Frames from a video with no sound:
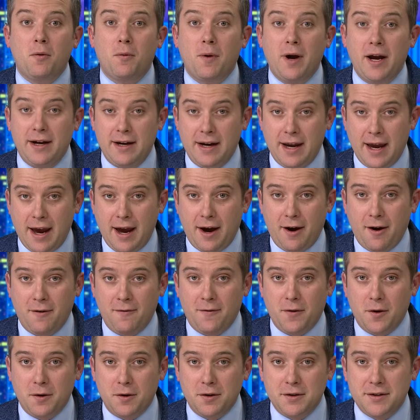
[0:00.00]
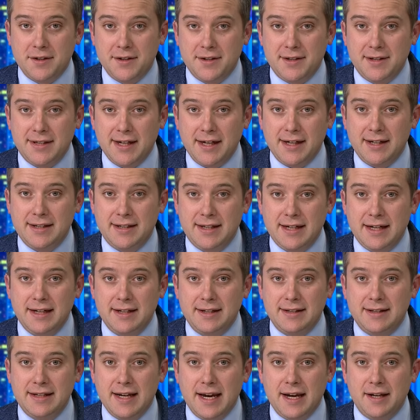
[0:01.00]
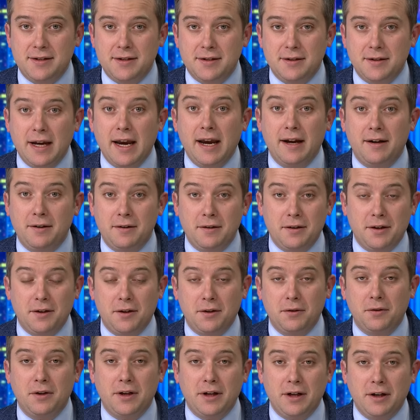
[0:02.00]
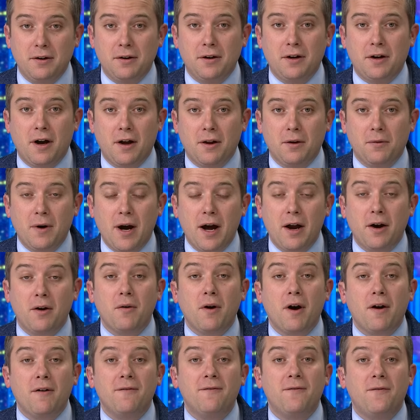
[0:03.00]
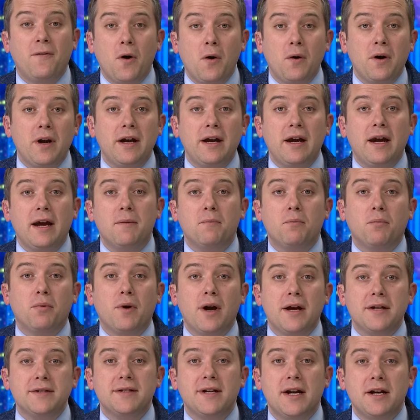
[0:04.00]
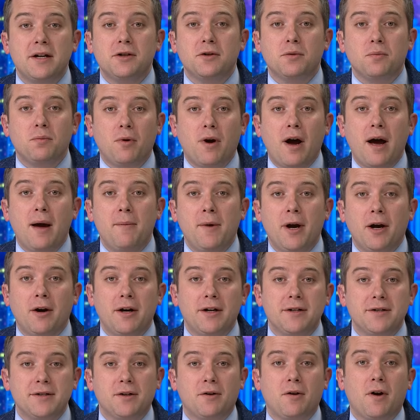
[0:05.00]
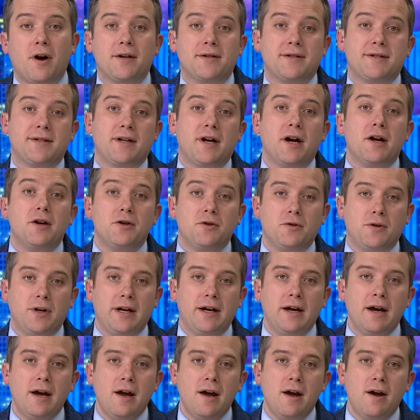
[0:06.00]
Right now, voters in 16 states, and including here in Colorado, are voting in presidential primaries across the country.